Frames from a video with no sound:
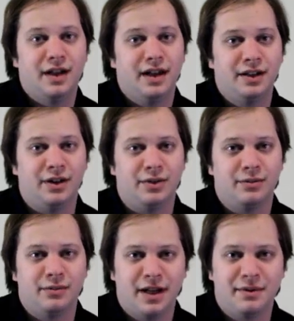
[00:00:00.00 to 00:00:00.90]
Hello,
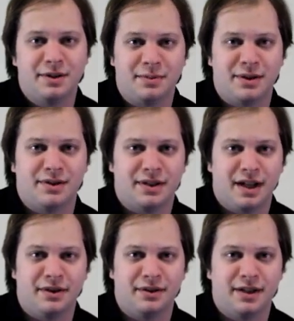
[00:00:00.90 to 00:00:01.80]
my name is Pierson
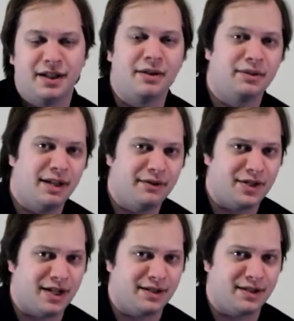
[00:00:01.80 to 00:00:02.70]
Guthrey, and I would love a
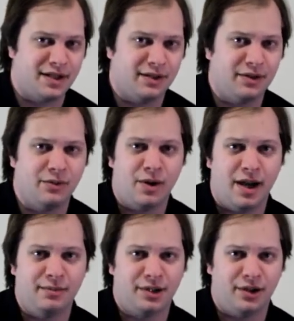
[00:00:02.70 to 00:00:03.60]
chance to tell you
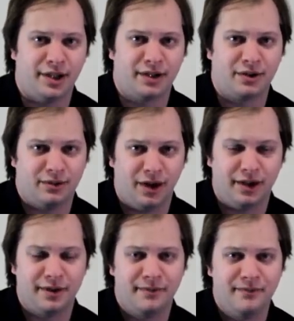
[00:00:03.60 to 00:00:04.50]
why I belong at Courant.
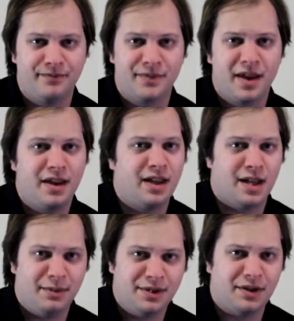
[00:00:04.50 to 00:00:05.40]

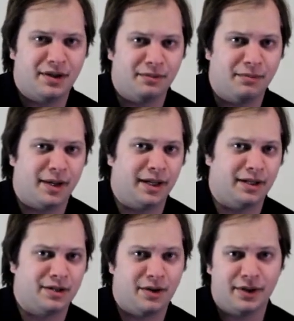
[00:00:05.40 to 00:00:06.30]
Let me start by
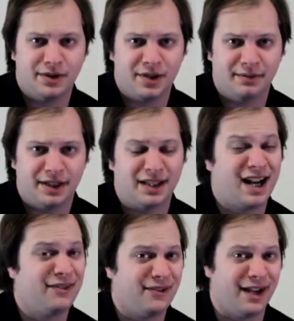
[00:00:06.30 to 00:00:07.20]
showing you something that
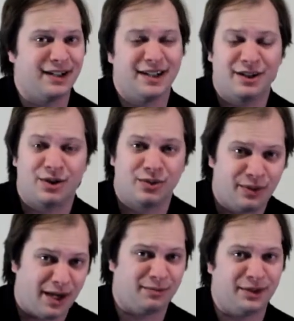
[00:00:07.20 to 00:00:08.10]
I find
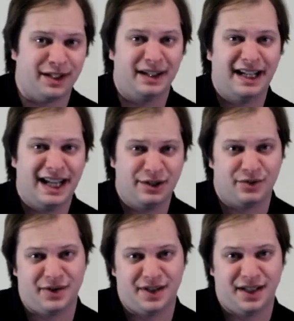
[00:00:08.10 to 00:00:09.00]
incredibly
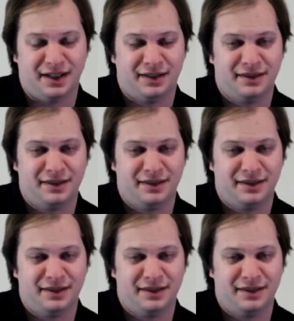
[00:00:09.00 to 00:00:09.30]
interesting.